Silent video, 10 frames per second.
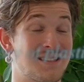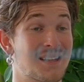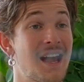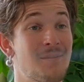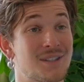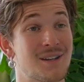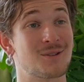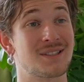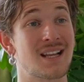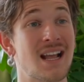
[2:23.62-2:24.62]
As a chemist, I
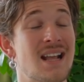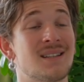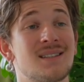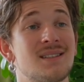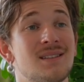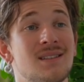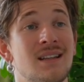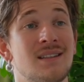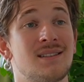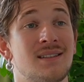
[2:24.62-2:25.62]
would say it's,
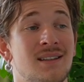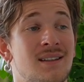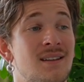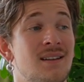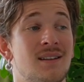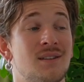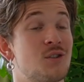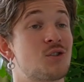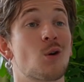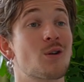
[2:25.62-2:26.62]
it's the
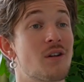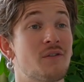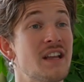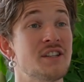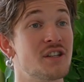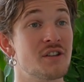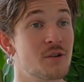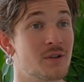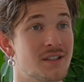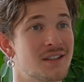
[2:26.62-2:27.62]
story of
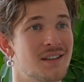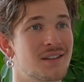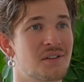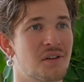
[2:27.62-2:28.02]
ingenuity,